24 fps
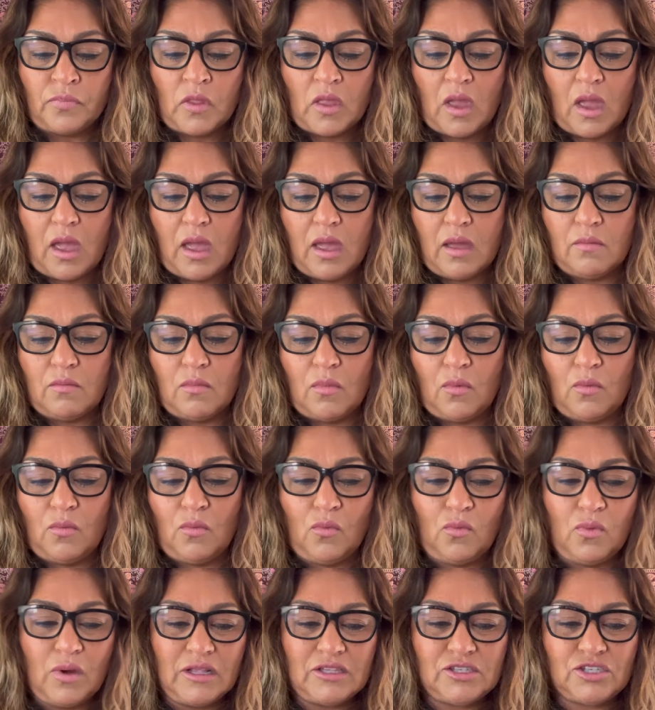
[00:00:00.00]

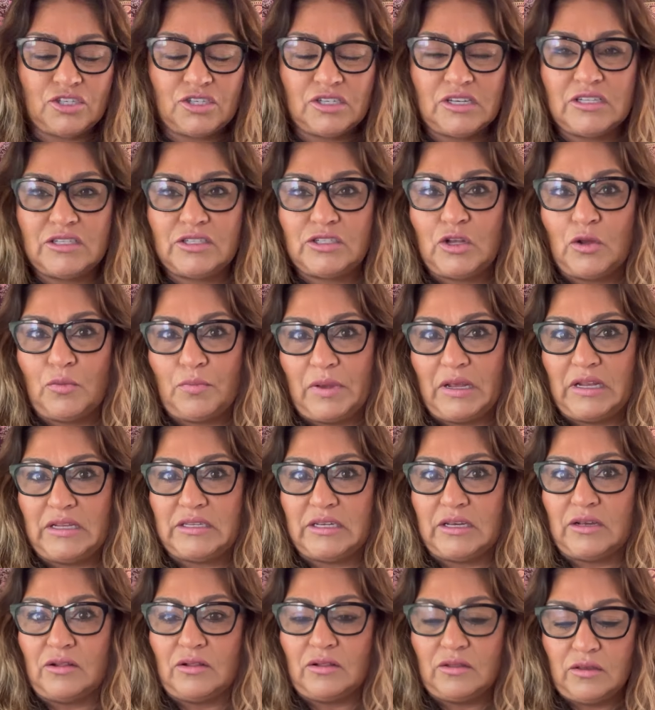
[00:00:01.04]
Which is no big
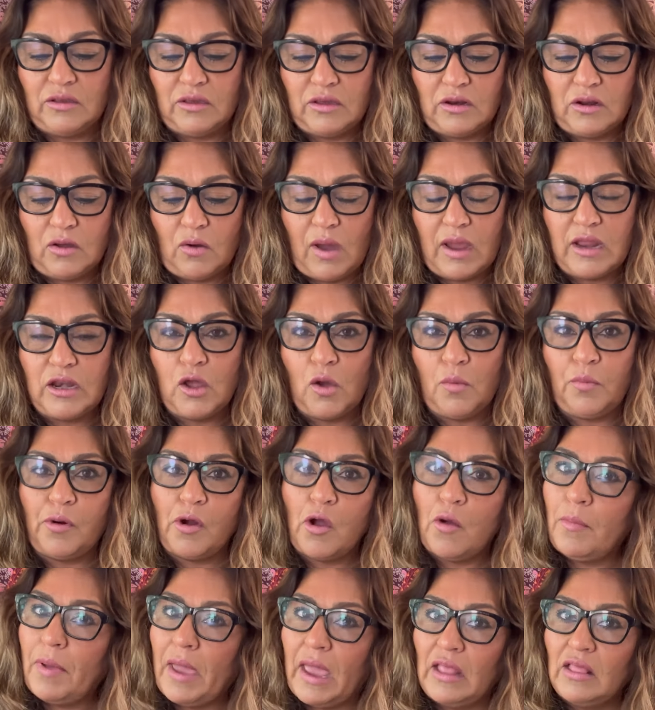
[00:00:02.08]
deal. I know
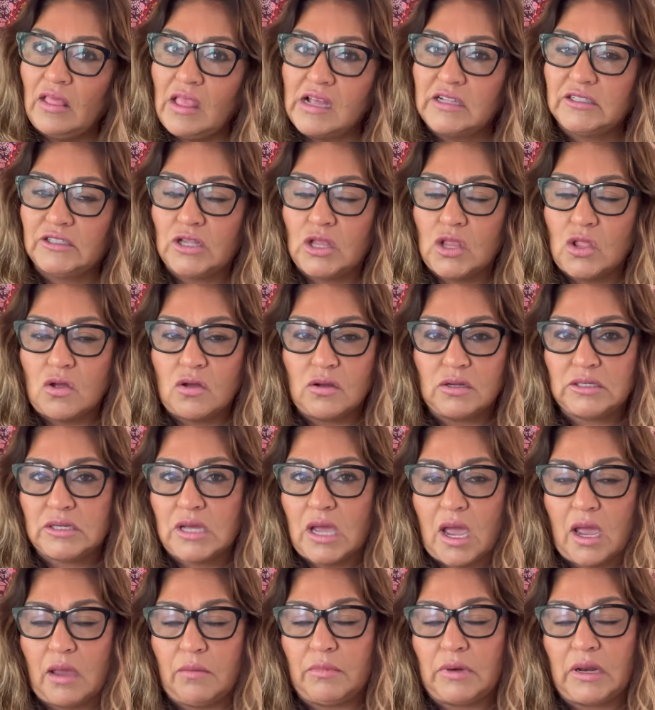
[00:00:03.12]
propane lasts a long
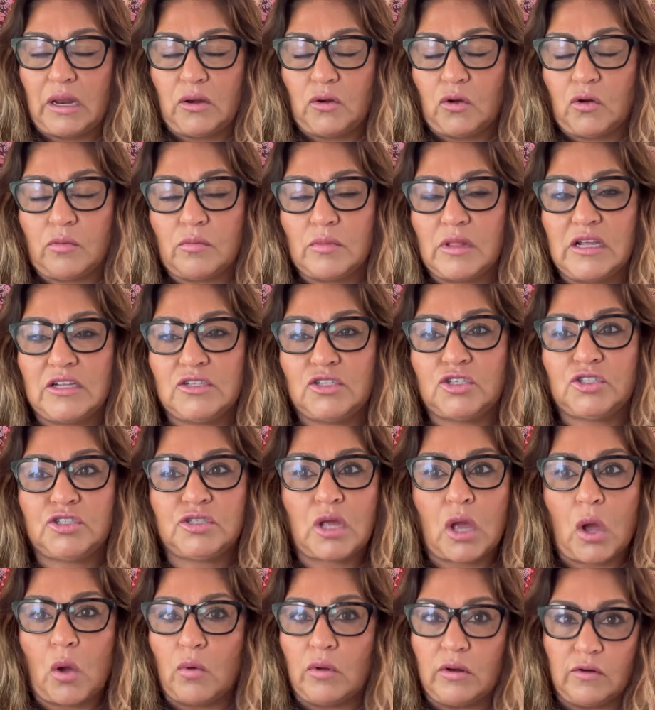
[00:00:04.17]
time, and I normally just
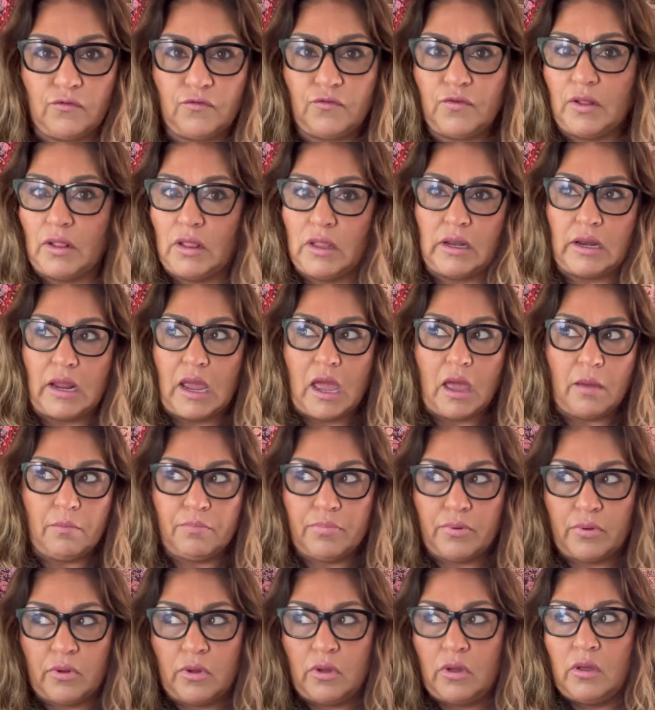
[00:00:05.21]
go and fill it up
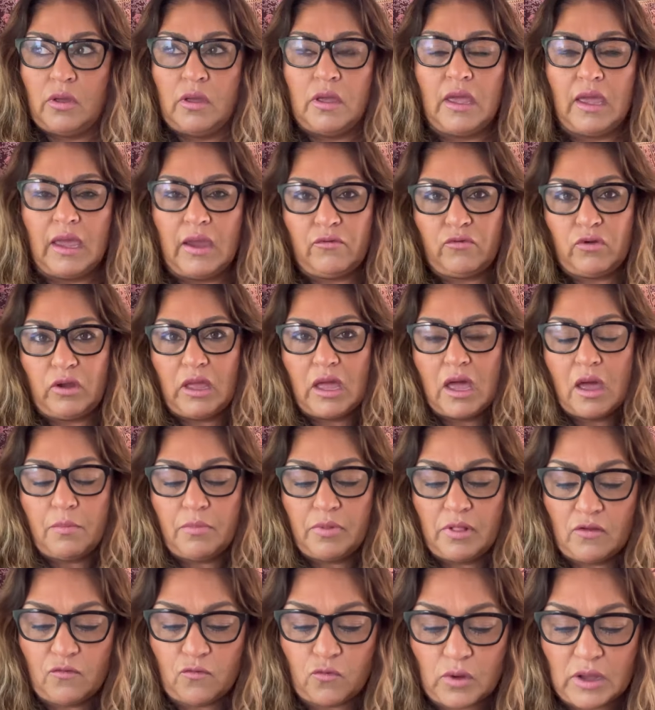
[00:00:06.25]
every couple
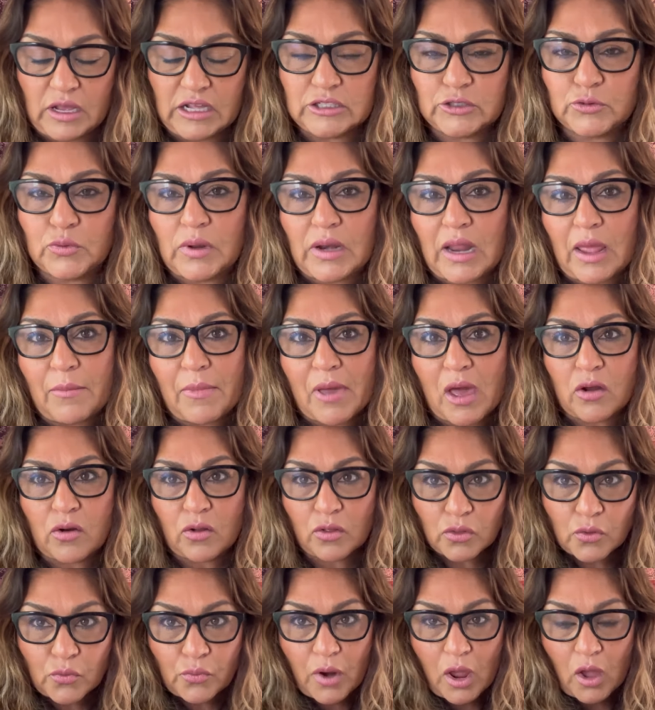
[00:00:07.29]
of weeks when I'm out on
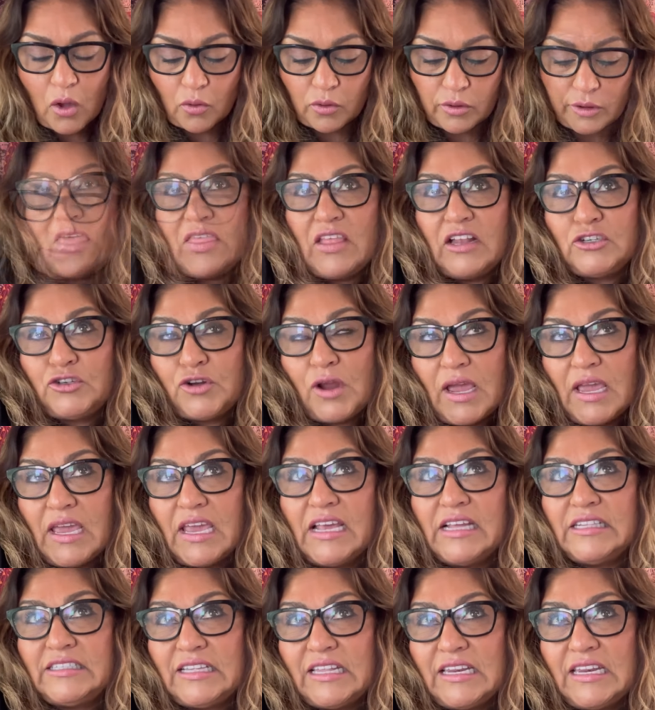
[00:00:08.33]
the road. The truck
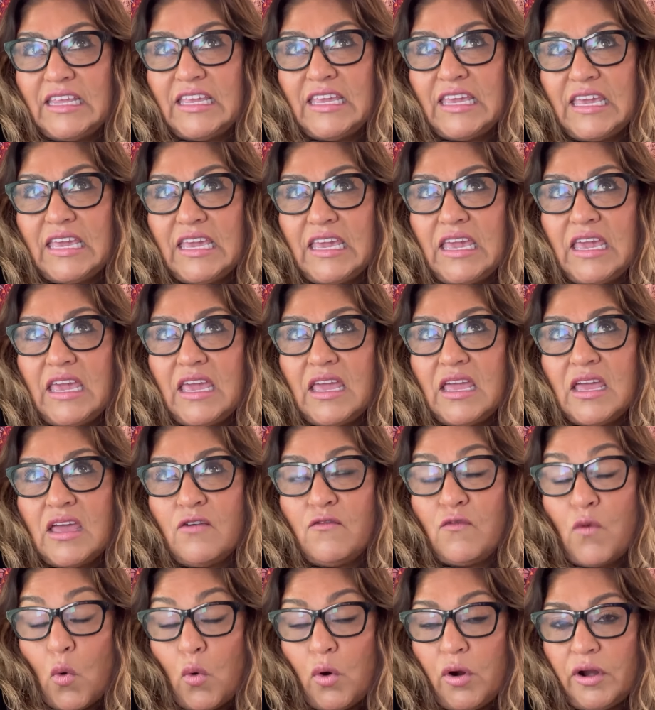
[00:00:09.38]
is an
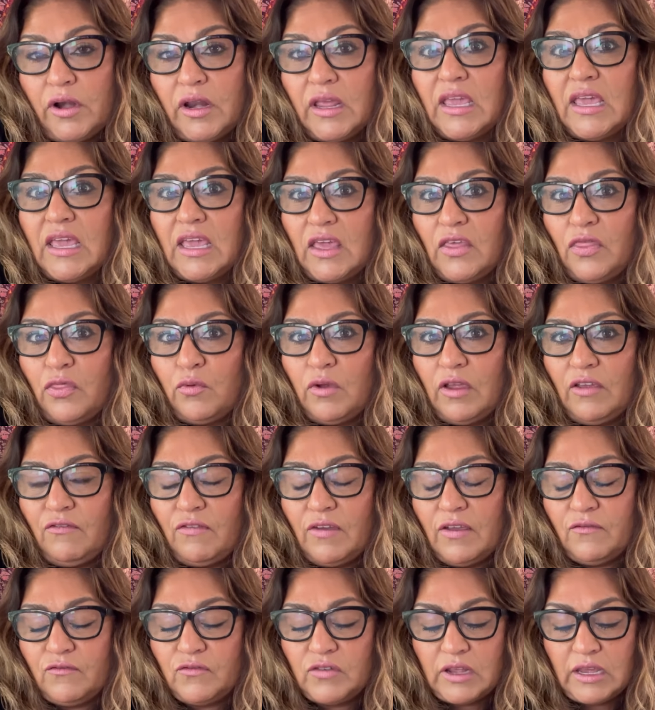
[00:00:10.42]
Ford
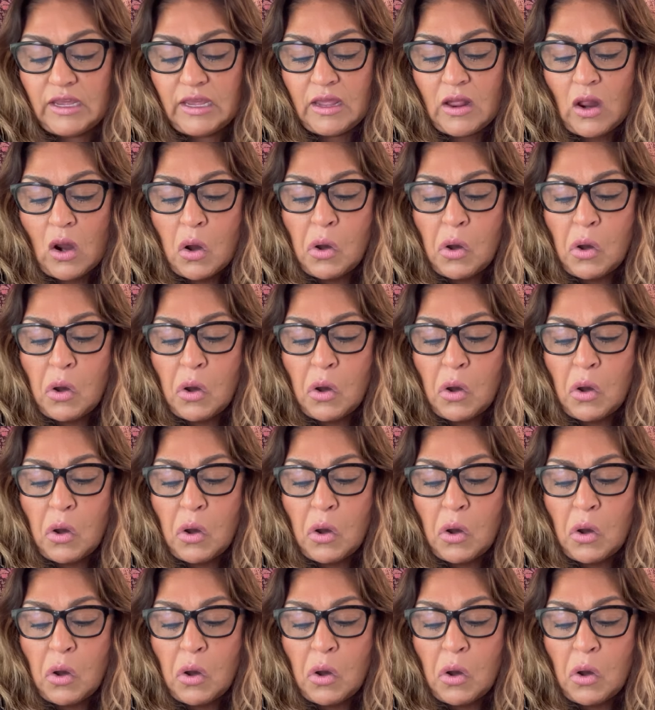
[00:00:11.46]
E350,